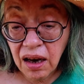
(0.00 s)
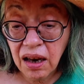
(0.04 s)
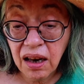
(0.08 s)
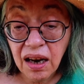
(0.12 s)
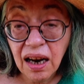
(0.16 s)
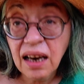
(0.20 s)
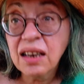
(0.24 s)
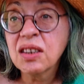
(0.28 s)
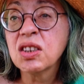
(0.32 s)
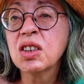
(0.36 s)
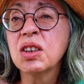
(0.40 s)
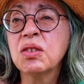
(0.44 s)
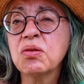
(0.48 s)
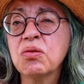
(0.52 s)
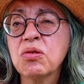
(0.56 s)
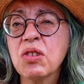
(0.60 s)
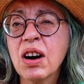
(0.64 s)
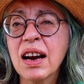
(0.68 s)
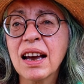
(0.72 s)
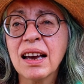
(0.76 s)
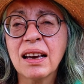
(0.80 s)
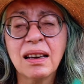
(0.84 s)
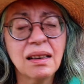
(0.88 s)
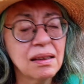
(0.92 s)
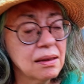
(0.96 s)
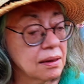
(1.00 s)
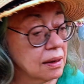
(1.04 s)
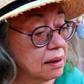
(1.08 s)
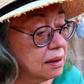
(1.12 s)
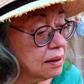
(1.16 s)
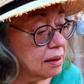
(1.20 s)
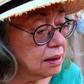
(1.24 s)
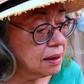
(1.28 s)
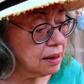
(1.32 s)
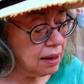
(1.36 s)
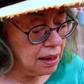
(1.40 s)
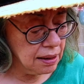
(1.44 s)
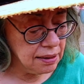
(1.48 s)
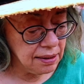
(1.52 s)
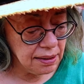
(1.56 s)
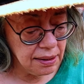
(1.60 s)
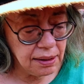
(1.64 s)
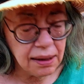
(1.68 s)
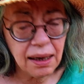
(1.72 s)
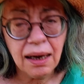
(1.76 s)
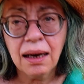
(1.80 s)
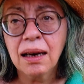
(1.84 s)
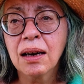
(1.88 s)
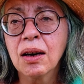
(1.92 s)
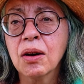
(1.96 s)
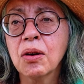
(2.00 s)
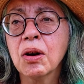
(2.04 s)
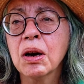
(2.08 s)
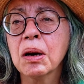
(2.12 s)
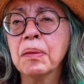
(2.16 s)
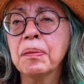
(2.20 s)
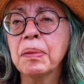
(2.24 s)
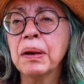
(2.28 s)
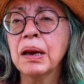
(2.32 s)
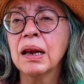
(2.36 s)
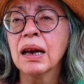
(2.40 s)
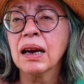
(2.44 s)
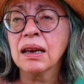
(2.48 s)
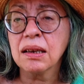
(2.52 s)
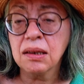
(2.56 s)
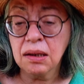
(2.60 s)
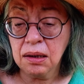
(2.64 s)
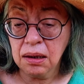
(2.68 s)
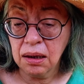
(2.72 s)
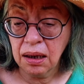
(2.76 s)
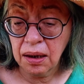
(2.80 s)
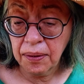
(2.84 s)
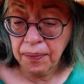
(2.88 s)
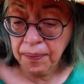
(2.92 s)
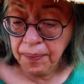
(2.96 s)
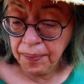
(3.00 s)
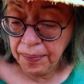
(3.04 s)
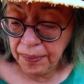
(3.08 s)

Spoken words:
It actually rained yesterday, quite a bit actually.